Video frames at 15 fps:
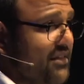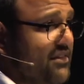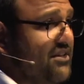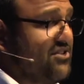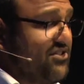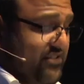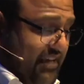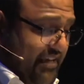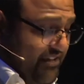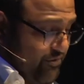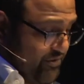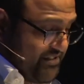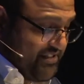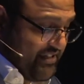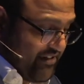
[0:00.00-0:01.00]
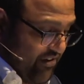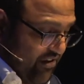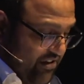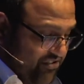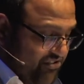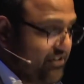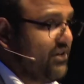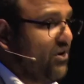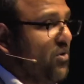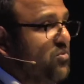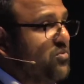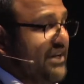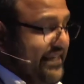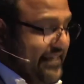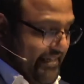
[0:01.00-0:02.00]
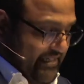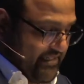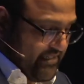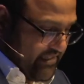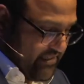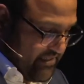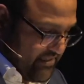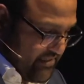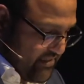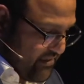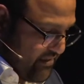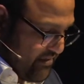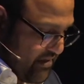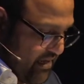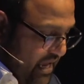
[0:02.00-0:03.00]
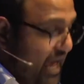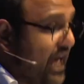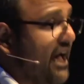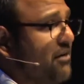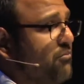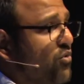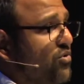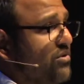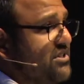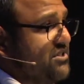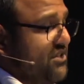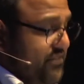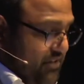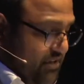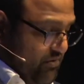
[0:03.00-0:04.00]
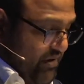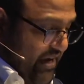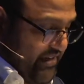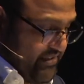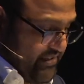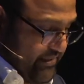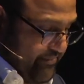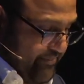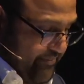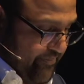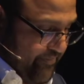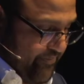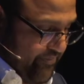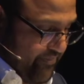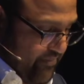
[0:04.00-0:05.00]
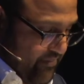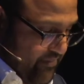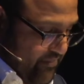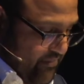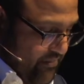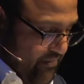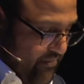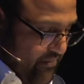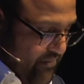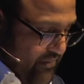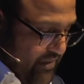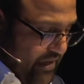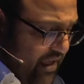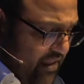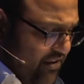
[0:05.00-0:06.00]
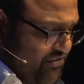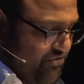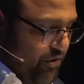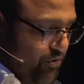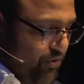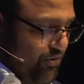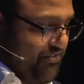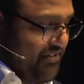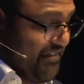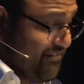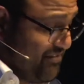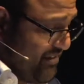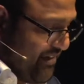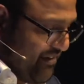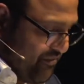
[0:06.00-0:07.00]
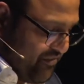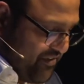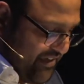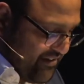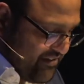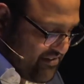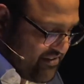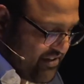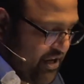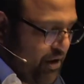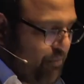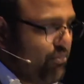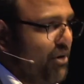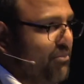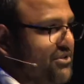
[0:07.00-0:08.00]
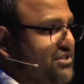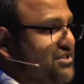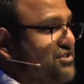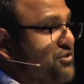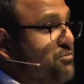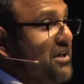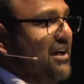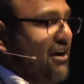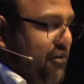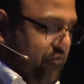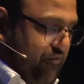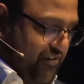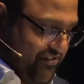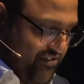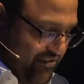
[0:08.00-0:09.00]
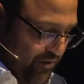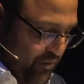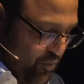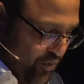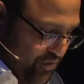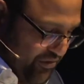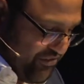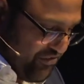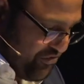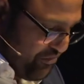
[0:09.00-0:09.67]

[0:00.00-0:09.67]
This dangerous technology already exists, and more is on the horizon. The so-called Internet of Things promises to make our physical world